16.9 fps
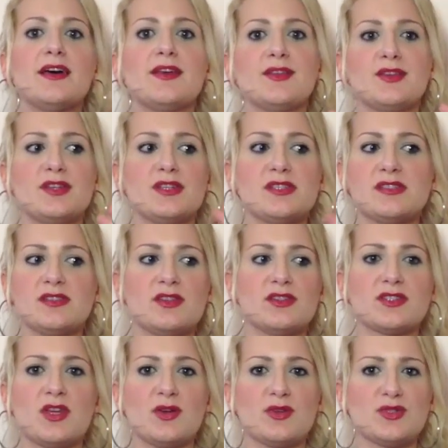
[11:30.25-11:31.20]
is
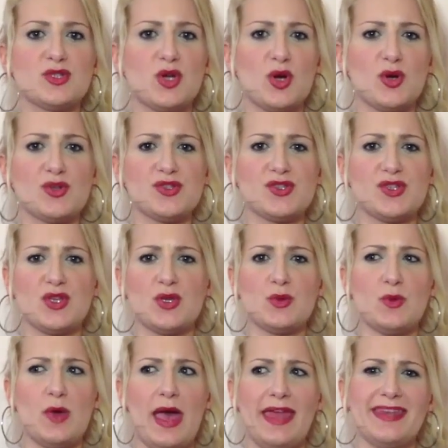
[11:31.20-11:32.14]
not going to cause
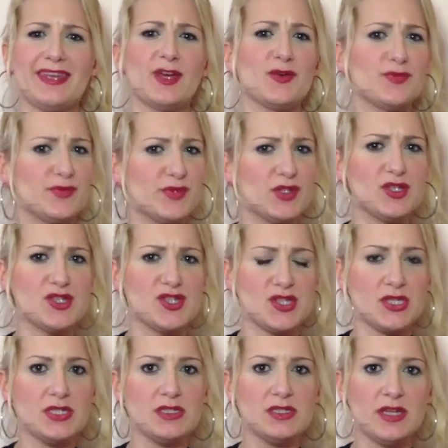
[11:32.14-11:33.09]
you any
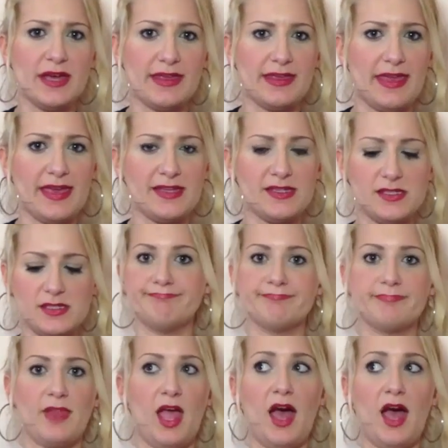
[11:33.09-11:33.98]
confusion, I guess.